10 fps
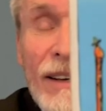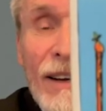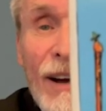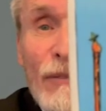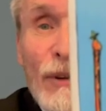
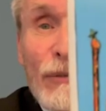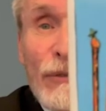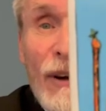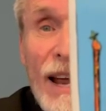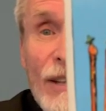of your
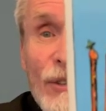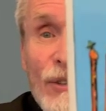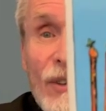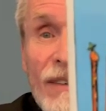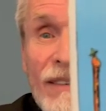
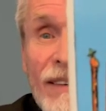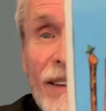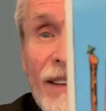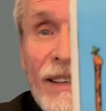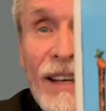friends,
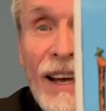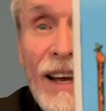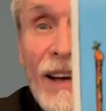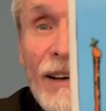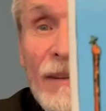
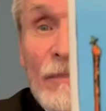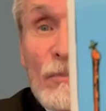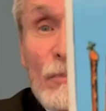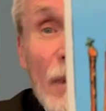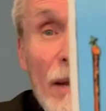
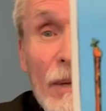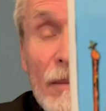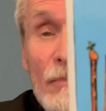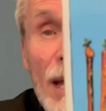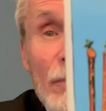
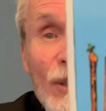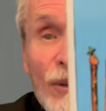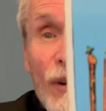maybe your